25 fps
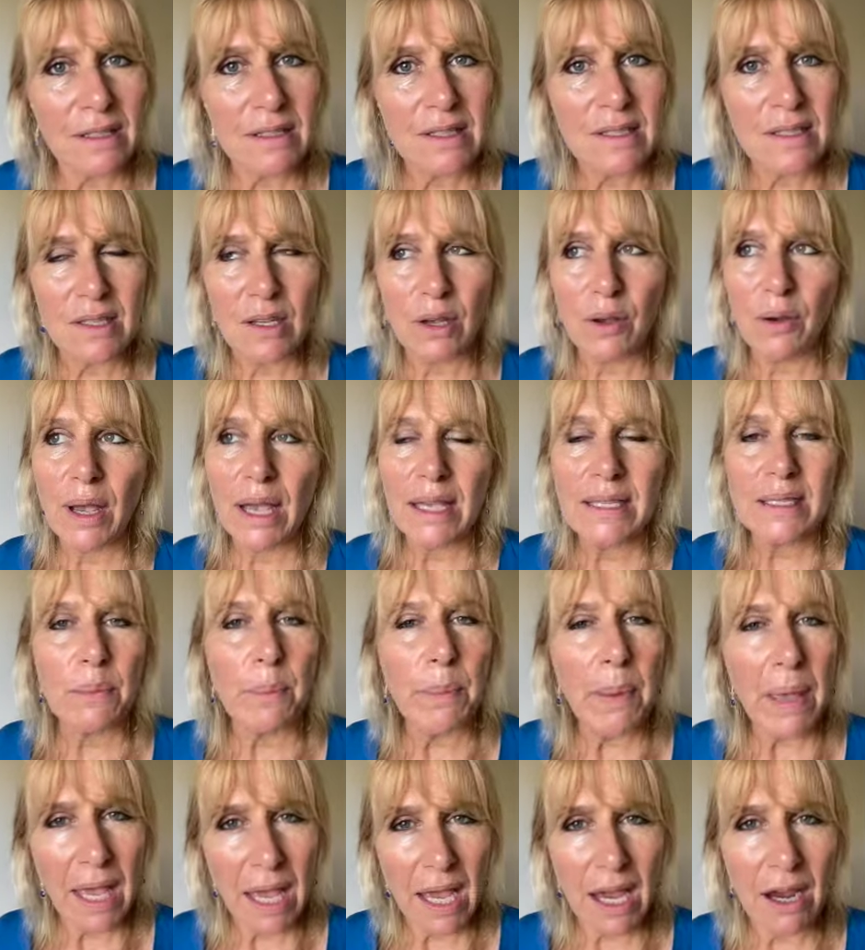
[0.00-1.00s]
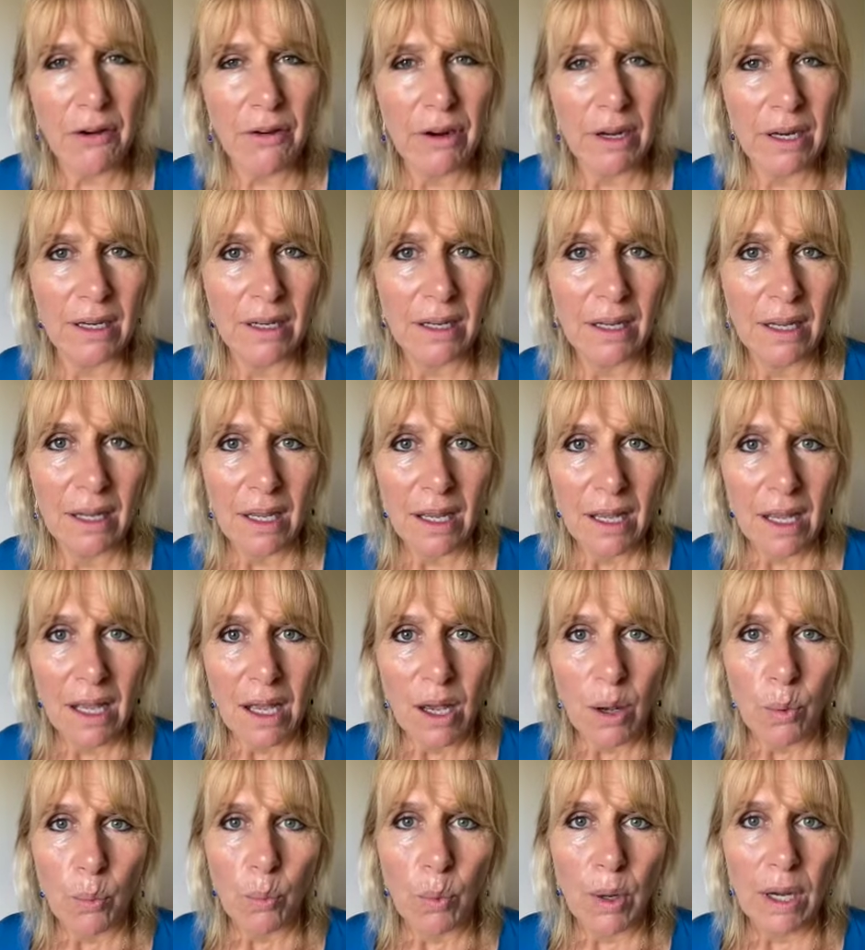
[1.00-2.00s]
So, as a parent,
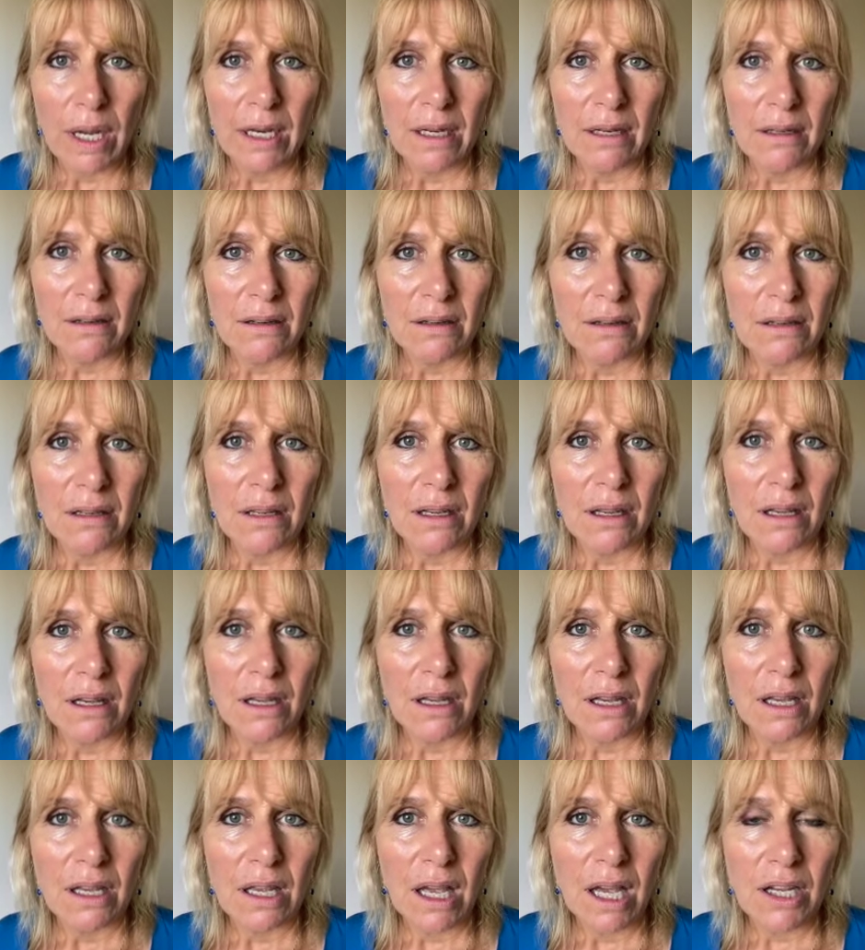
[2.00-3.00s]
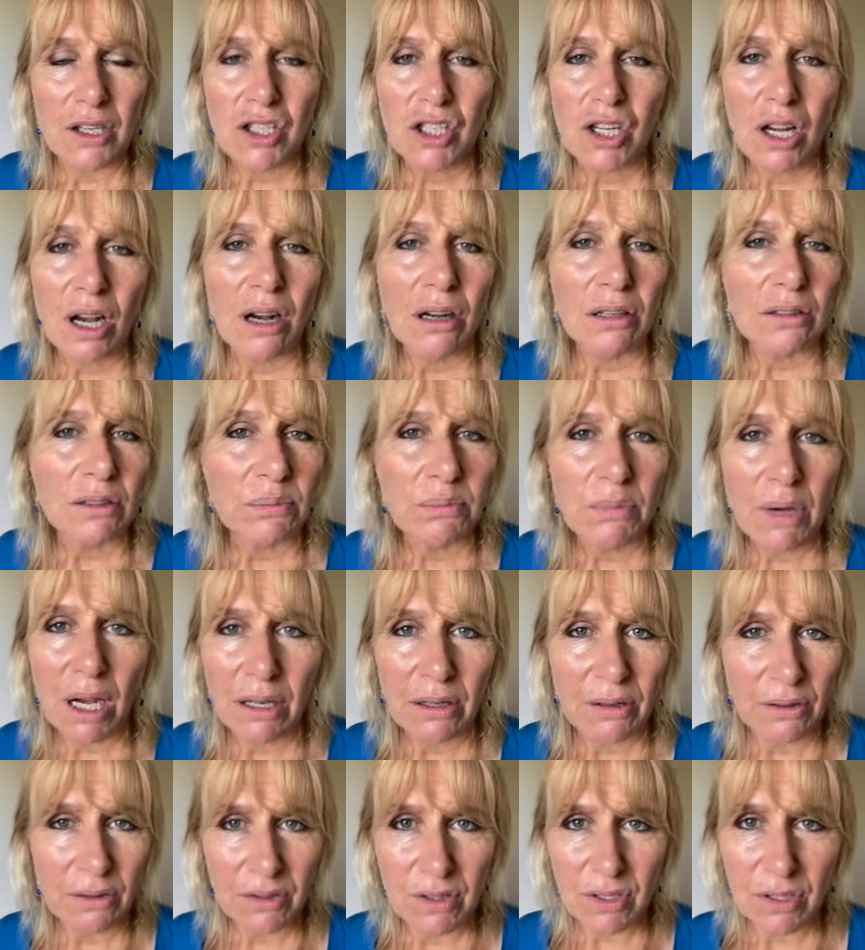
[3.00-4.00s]
when a child might
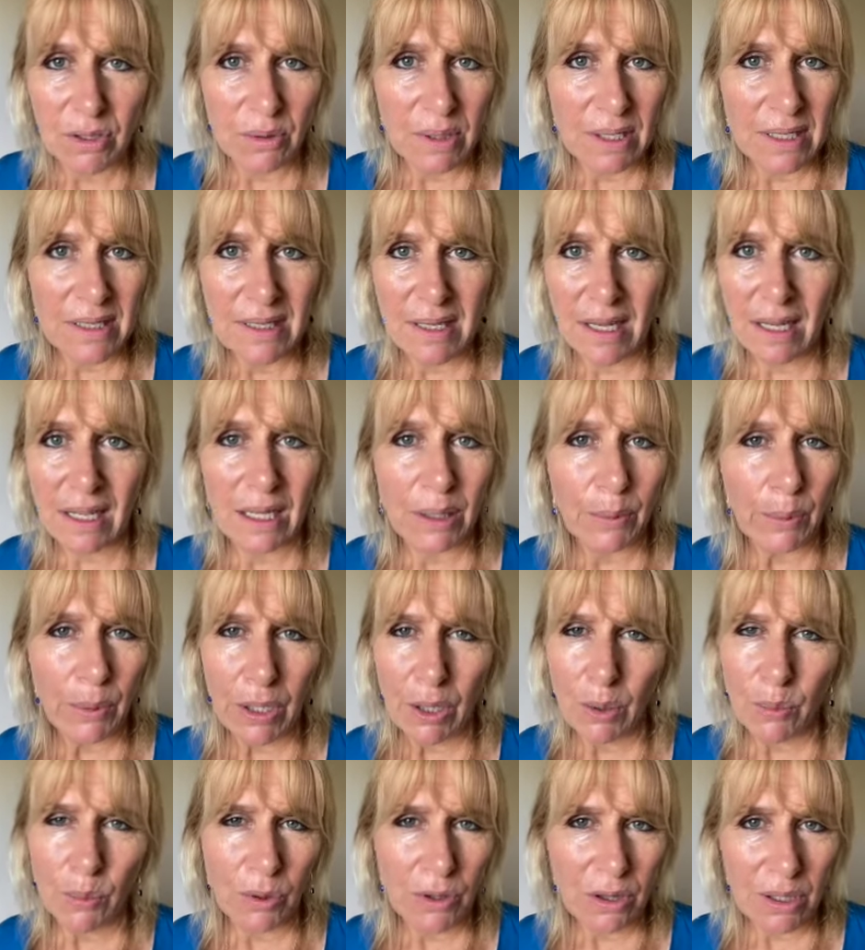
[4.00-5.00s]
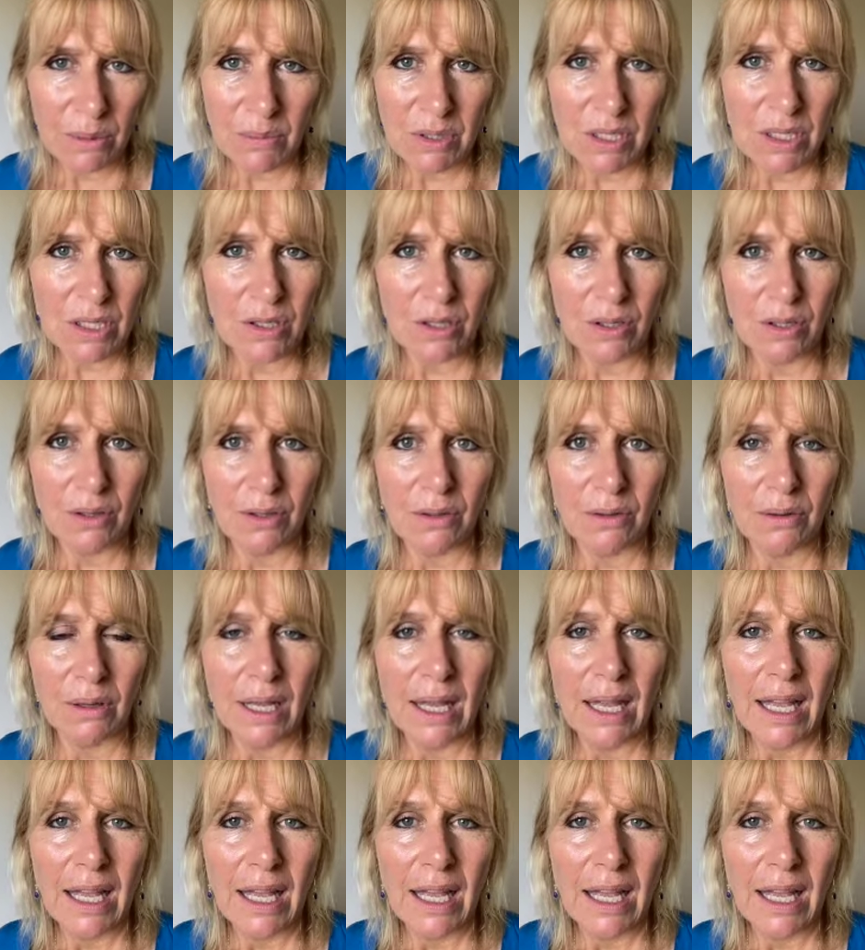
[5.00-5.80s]
not do exactly what you want them to do,